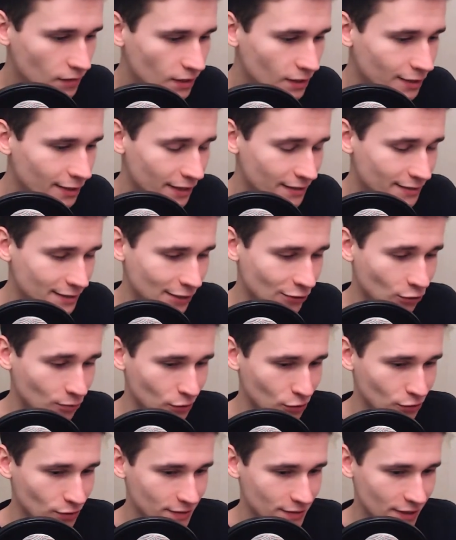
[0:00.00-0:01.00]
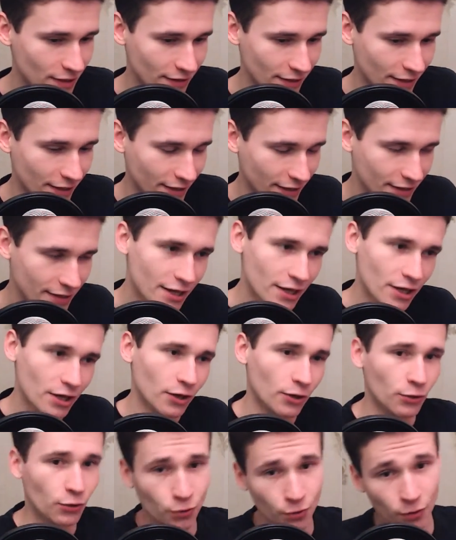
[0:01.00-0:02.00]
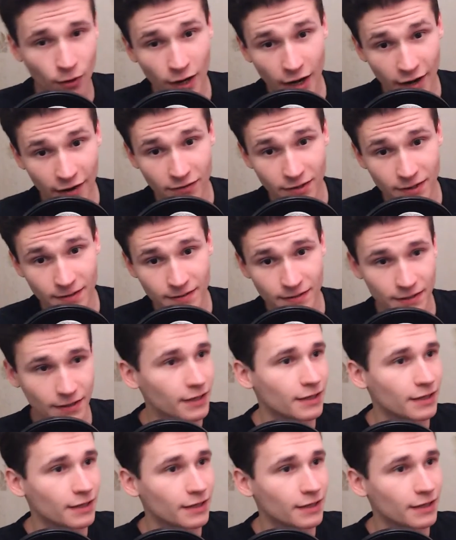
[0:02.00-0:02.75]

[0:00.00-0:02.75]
Yes, I hope you understand. Like, you have it,